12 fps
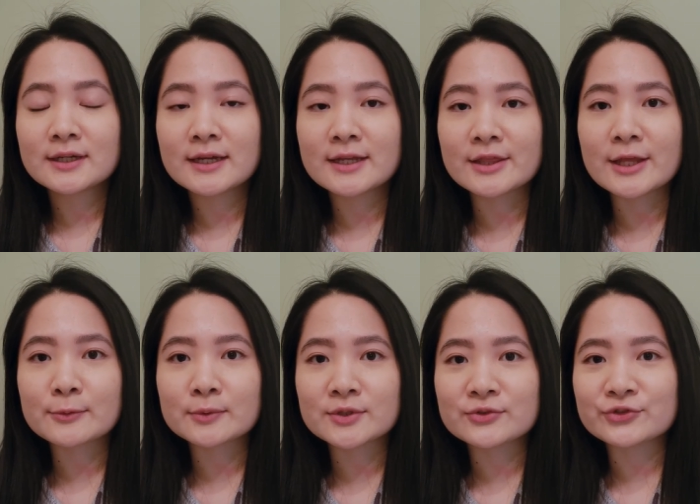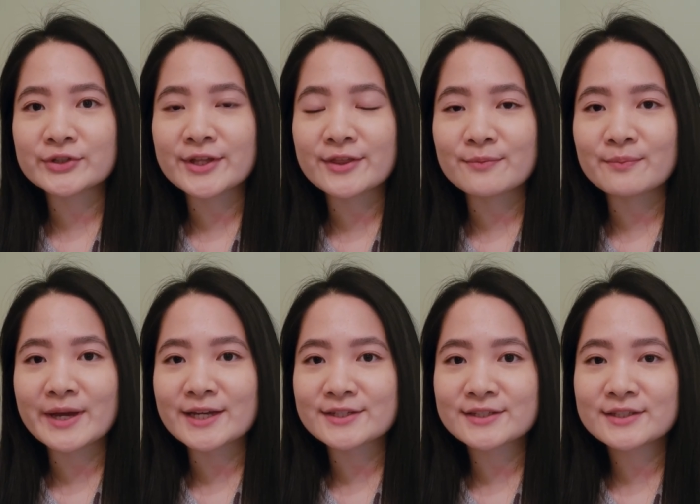and they weren't really the
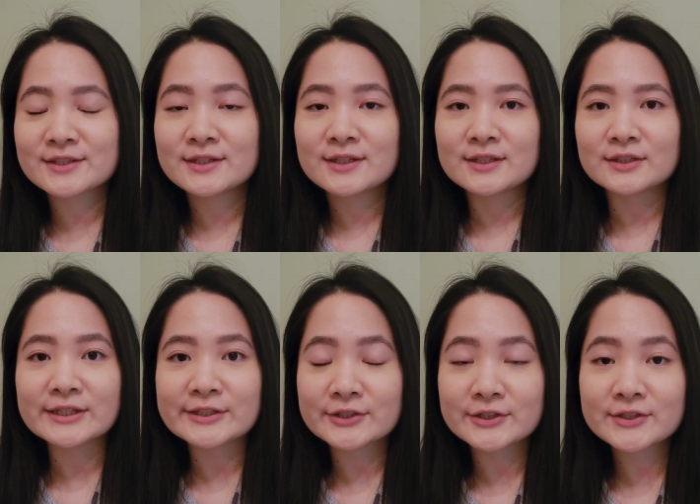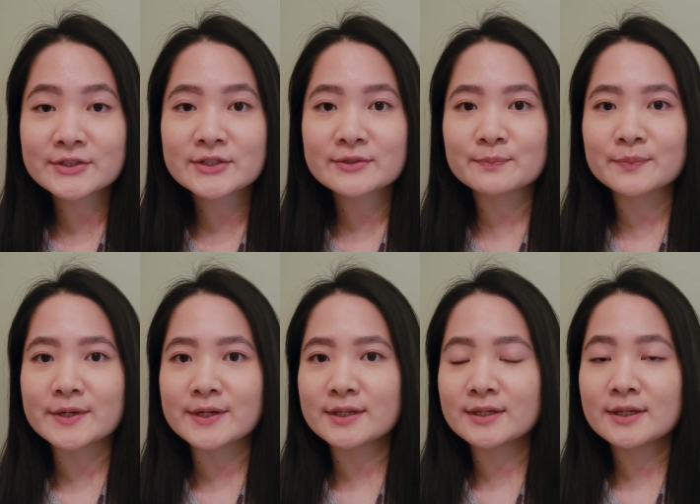best leaders,
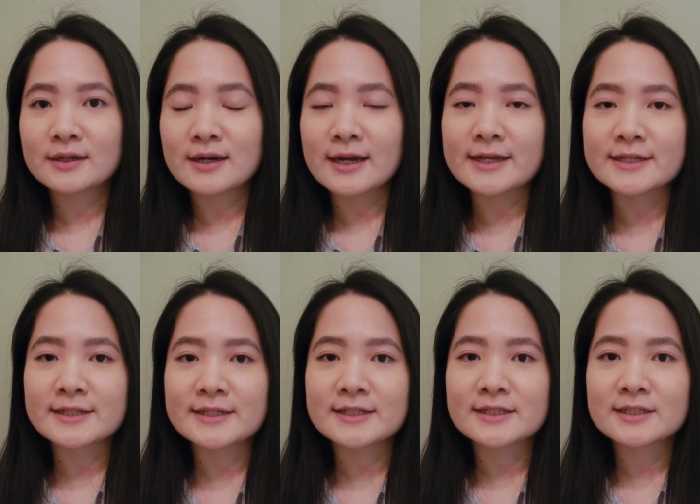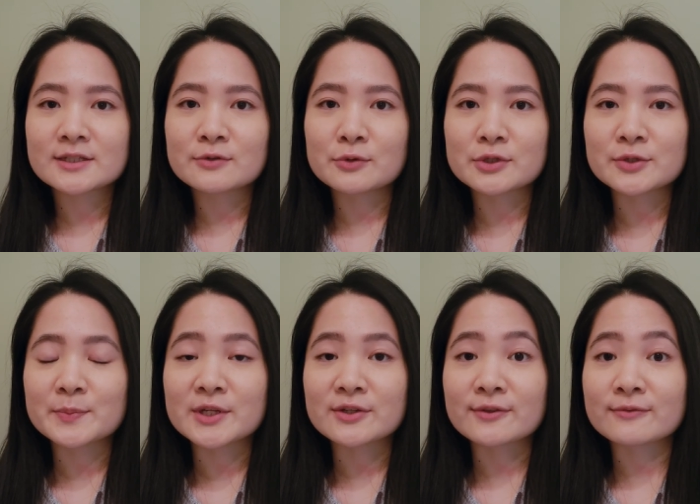but I guess it's going to be
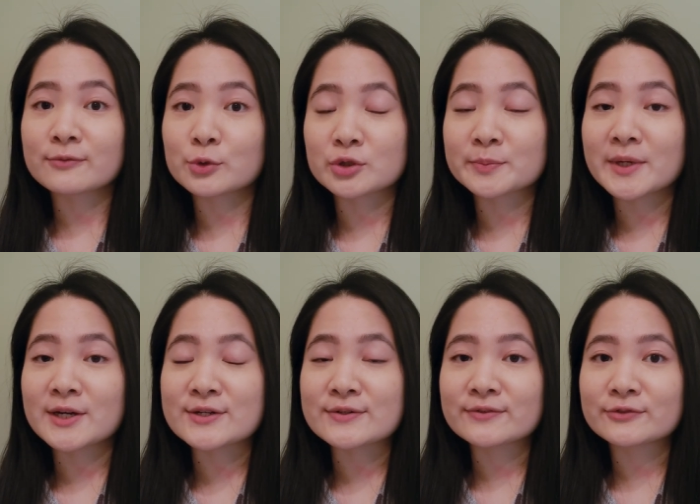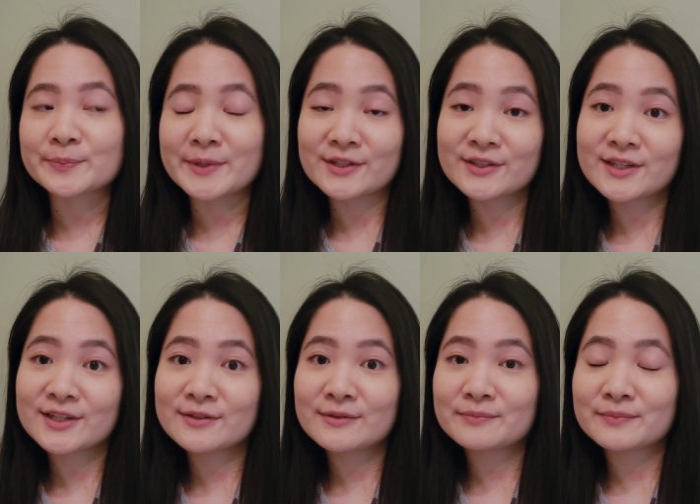another form of
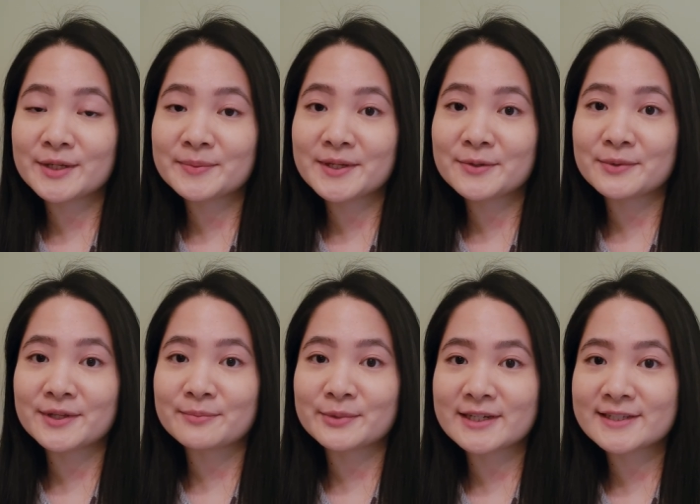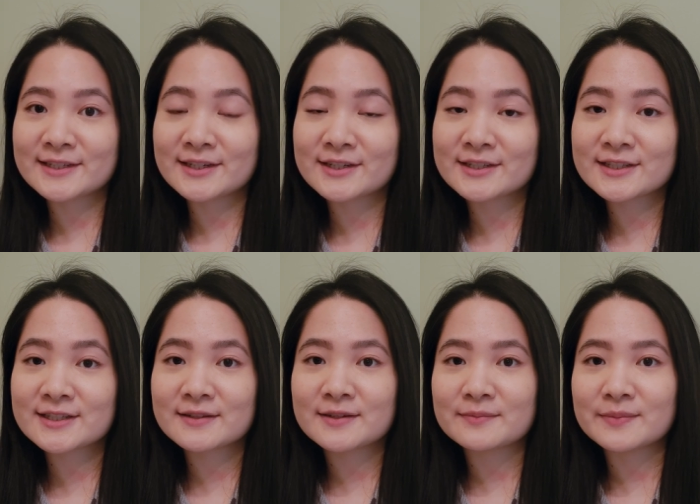rebellion, maybe, with Bryce and Hunt,
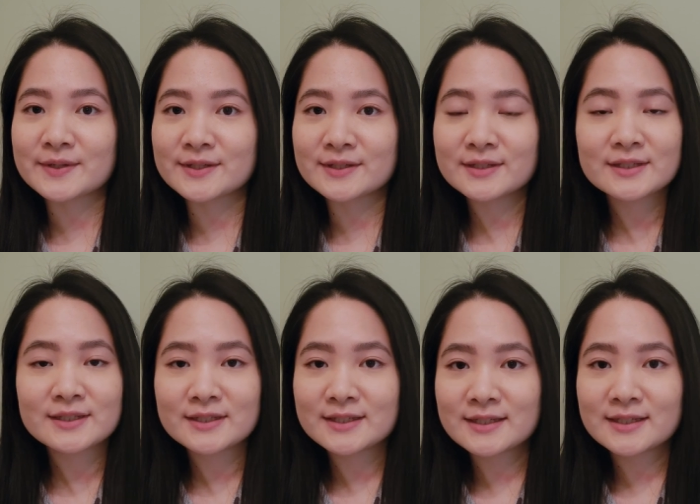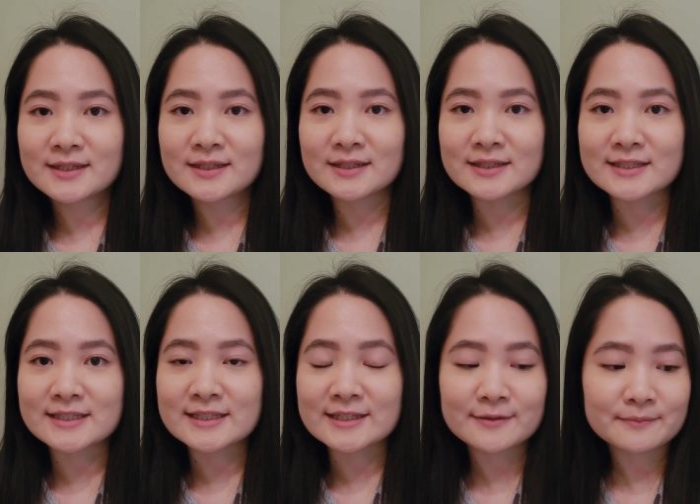but let's
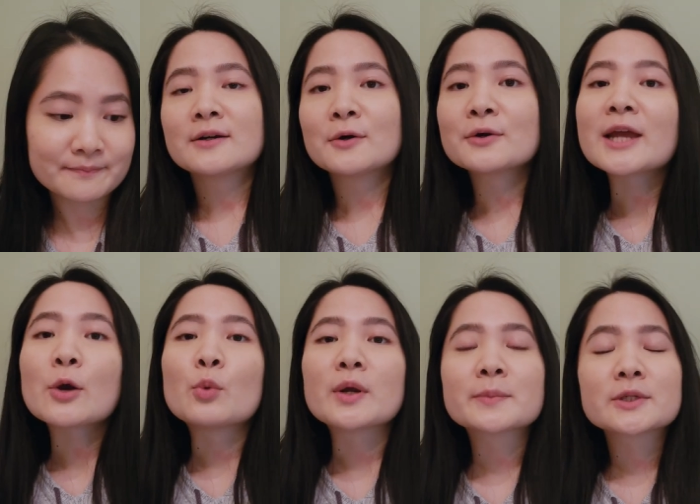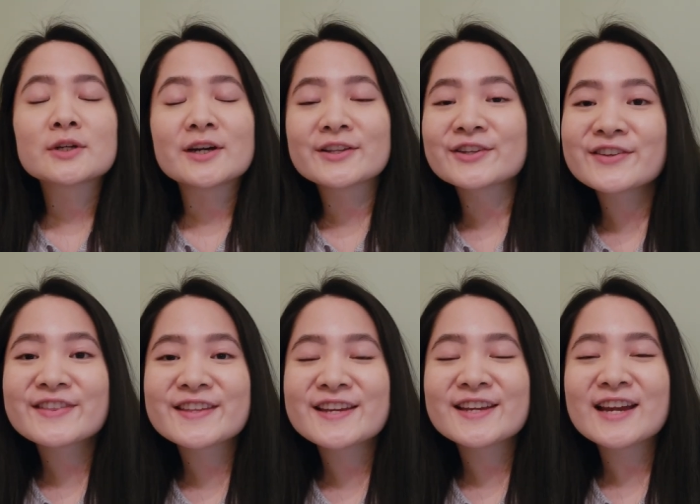see. Oh yeah, one more other
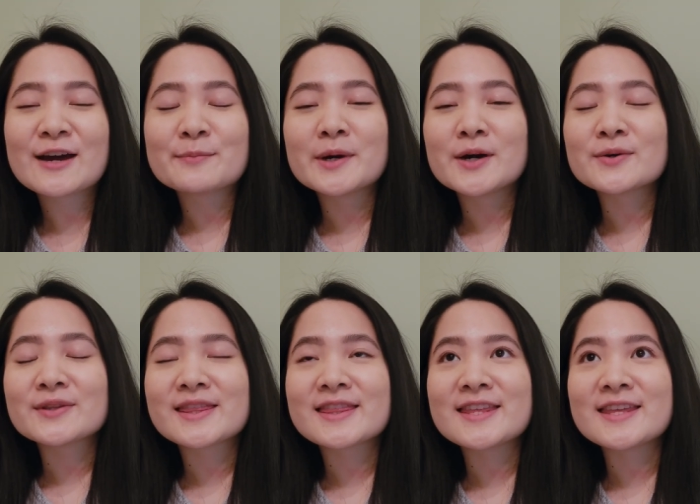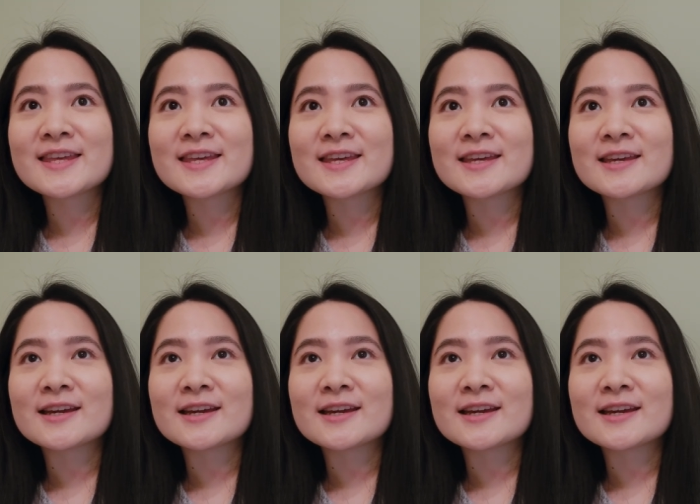thing about the